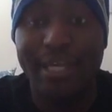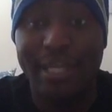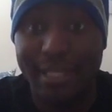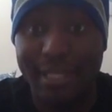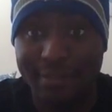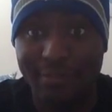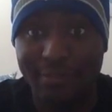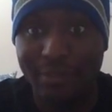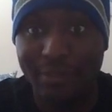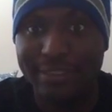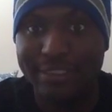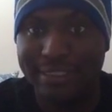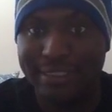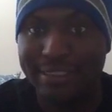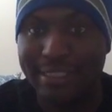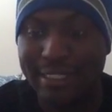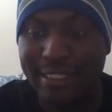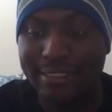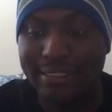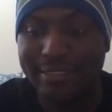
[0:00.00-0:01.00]
even when she
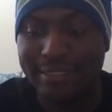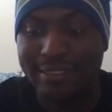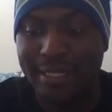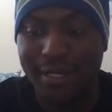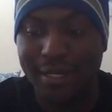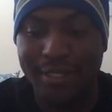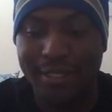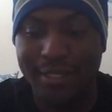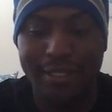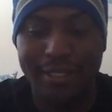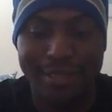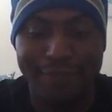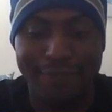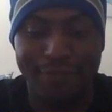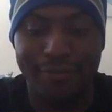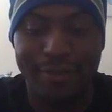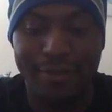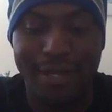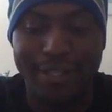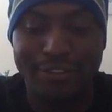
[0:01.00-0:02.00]
did sign,
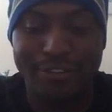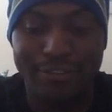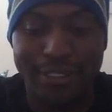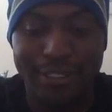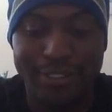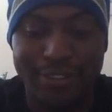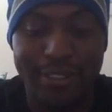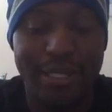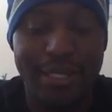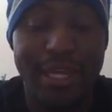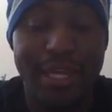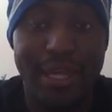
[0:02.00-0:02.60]
her contract